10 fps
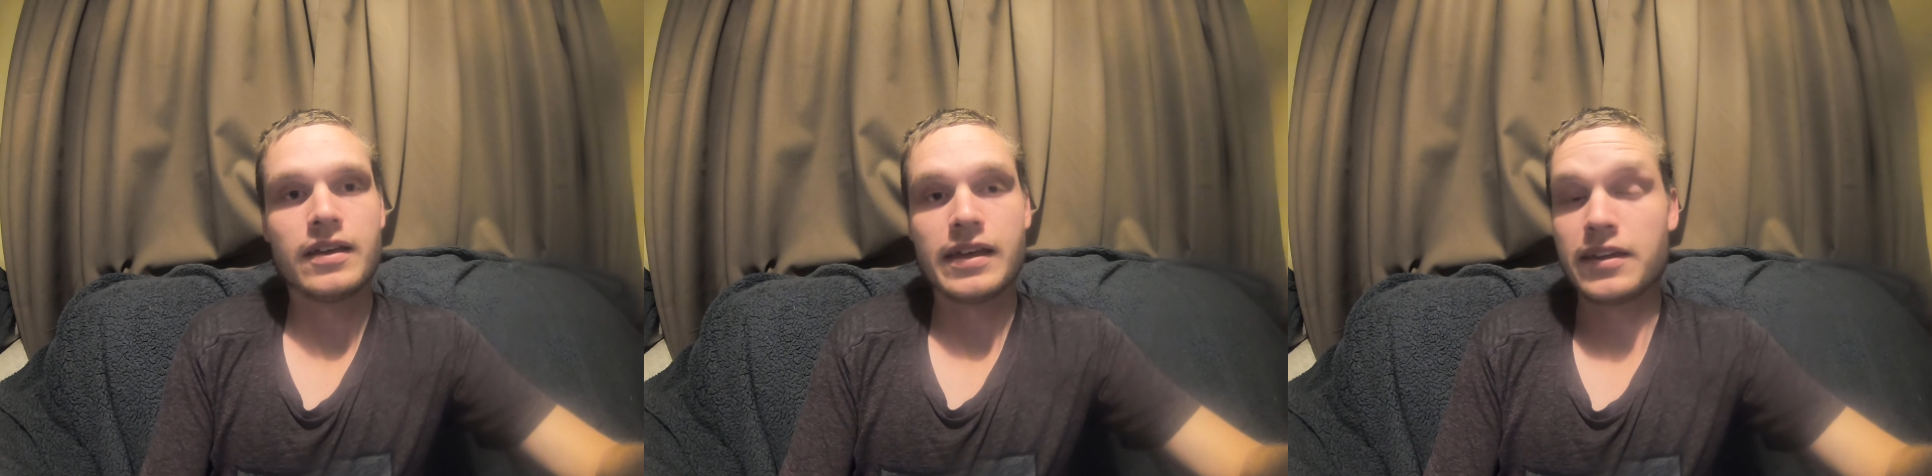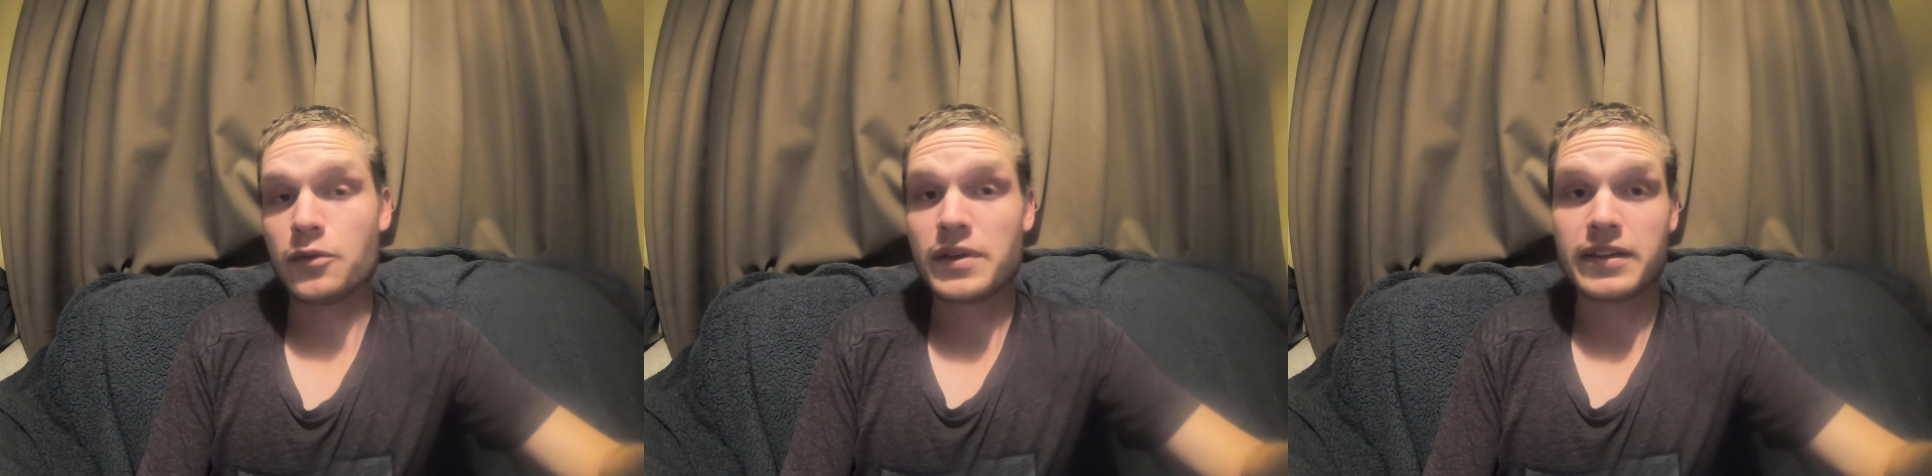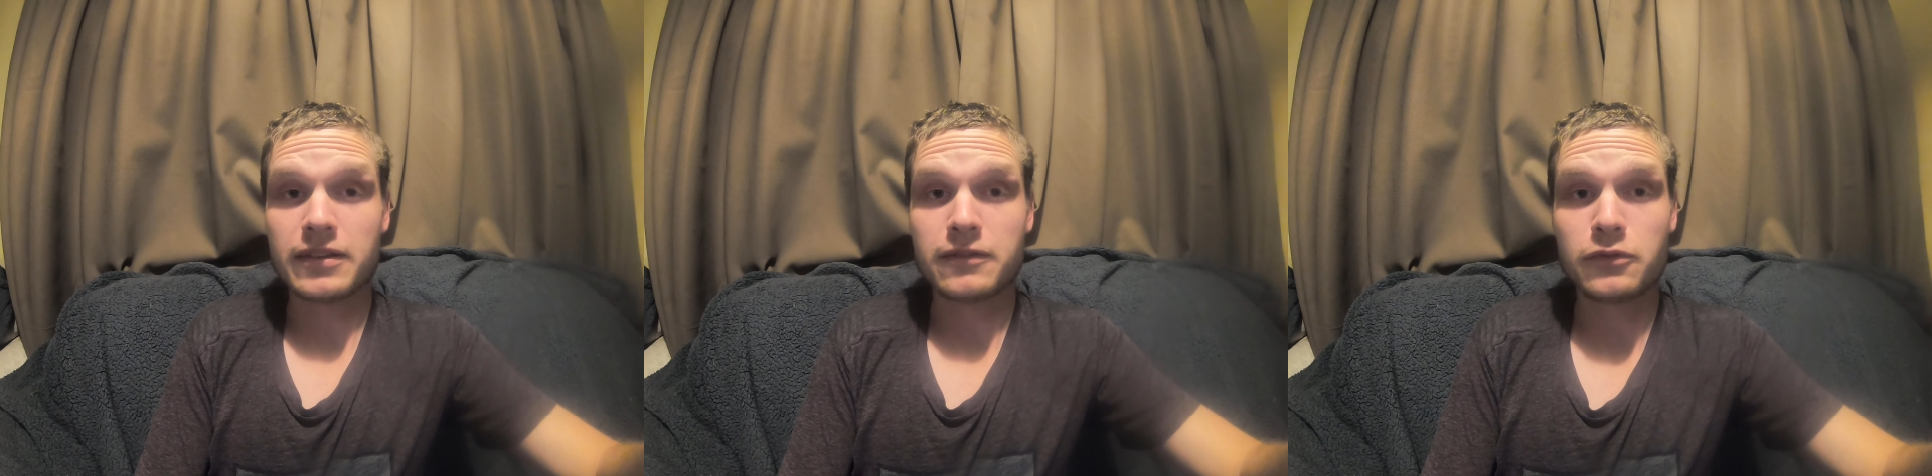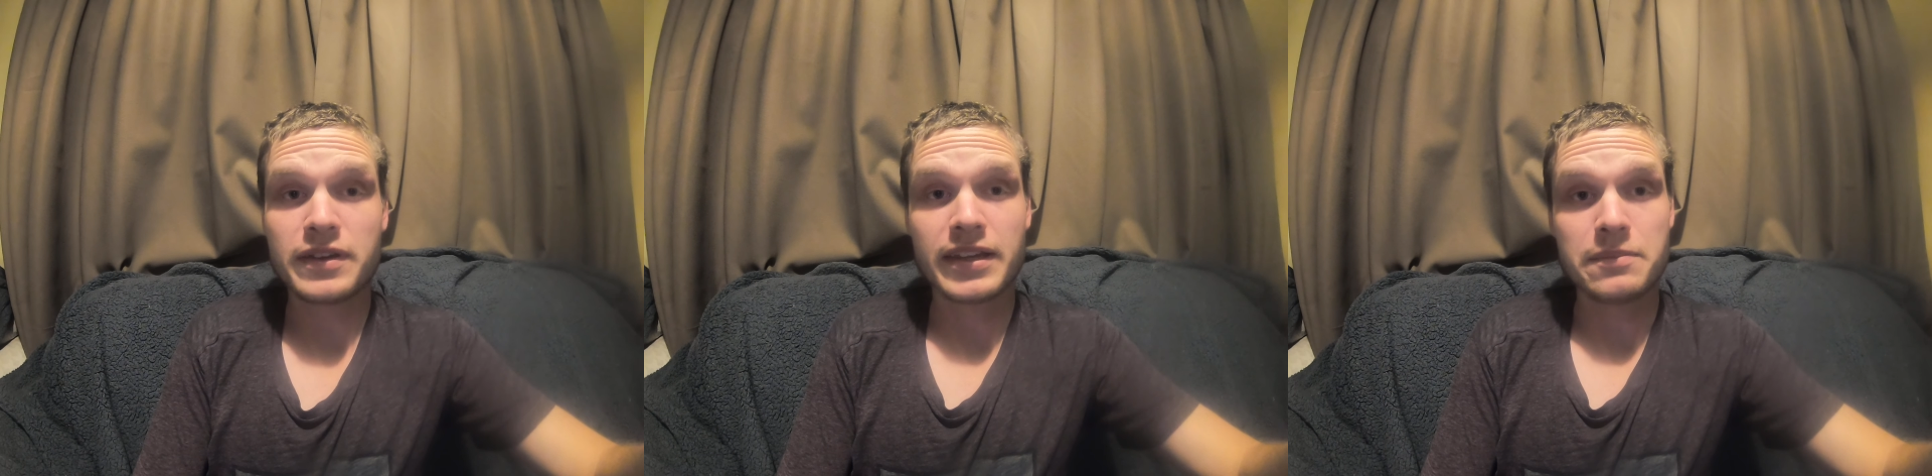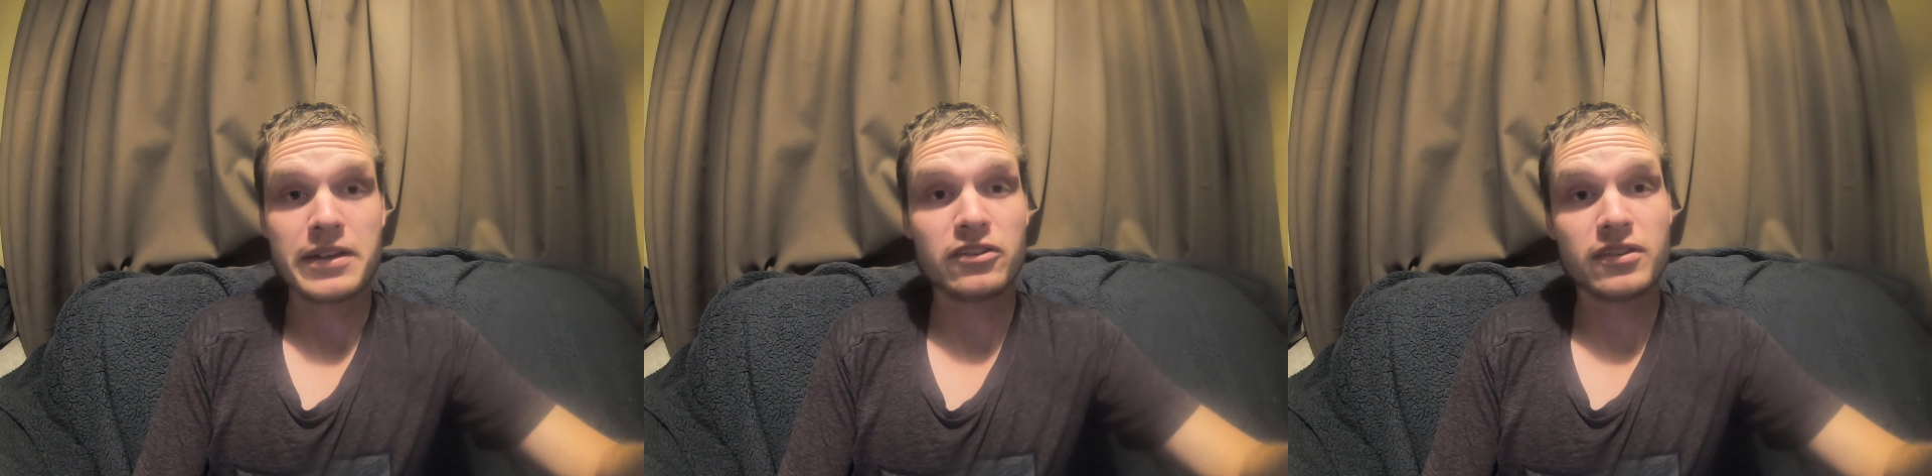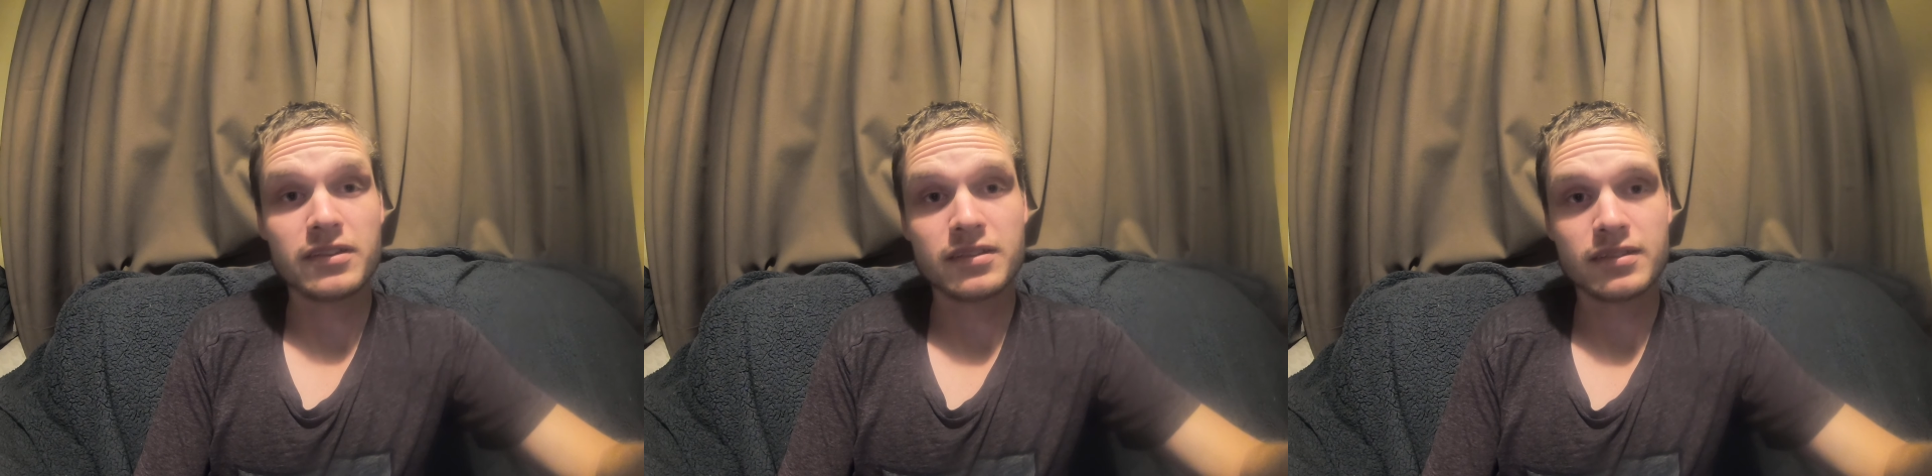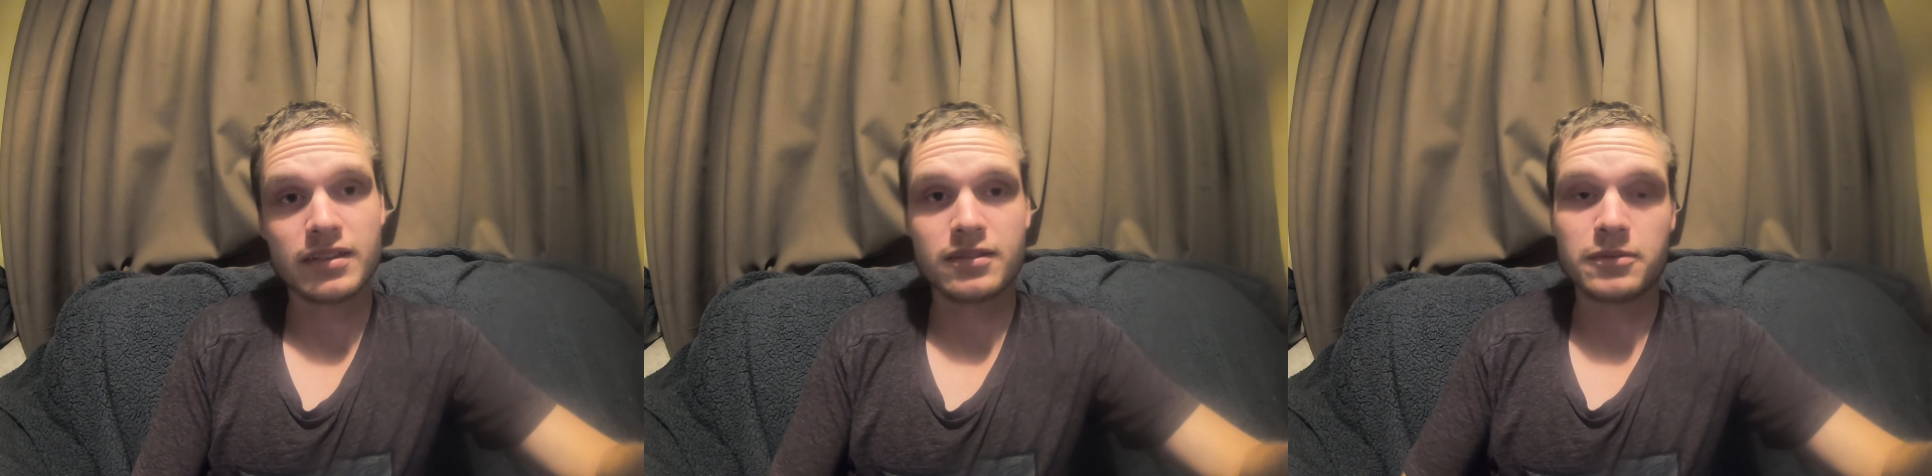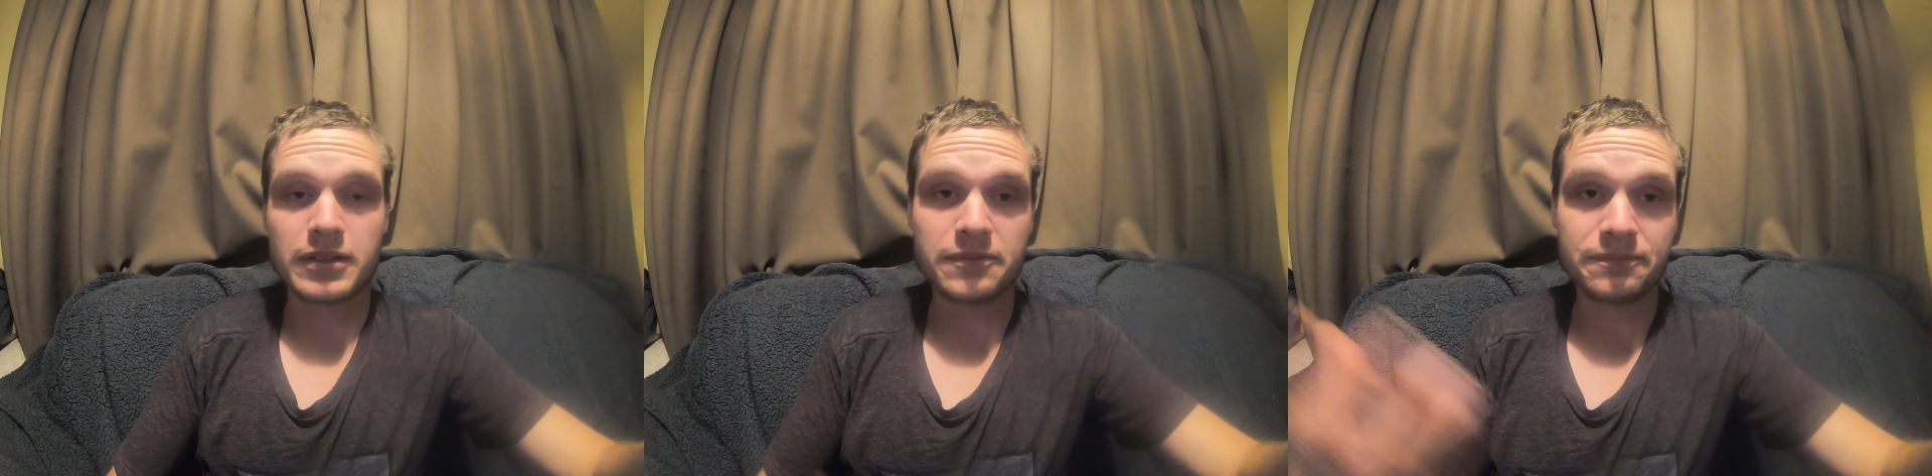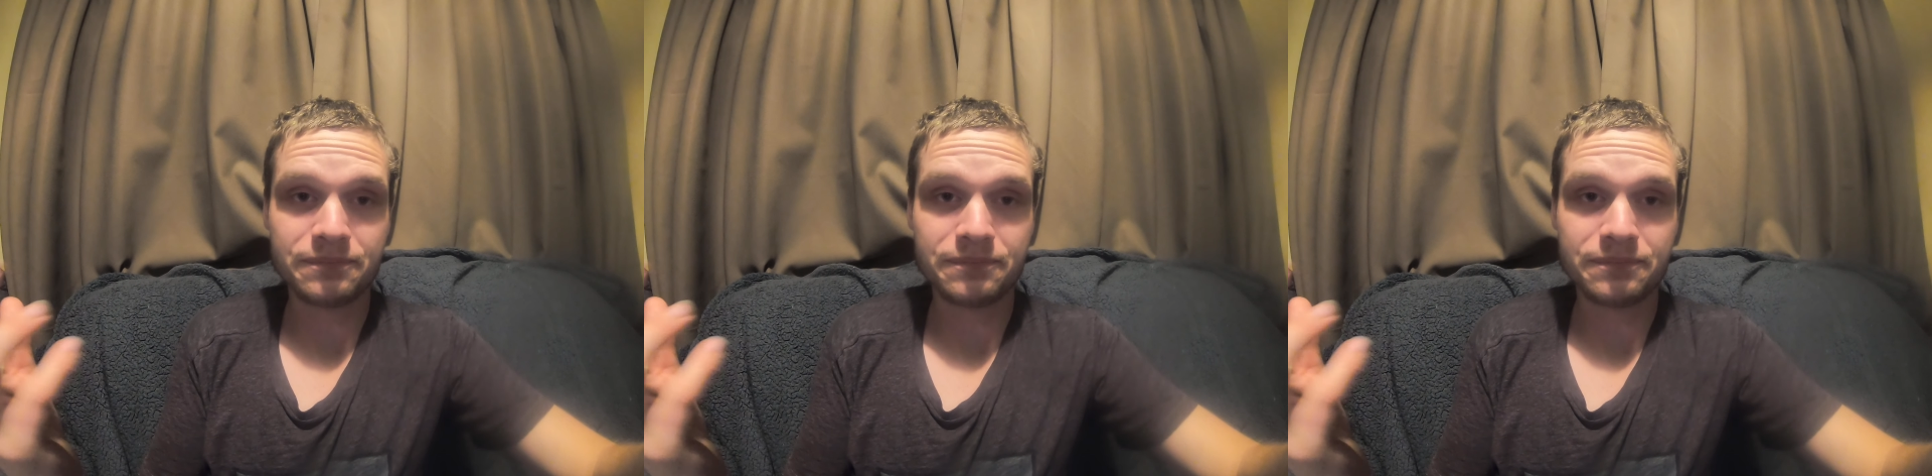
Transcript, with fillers: in a wee friendly matches as we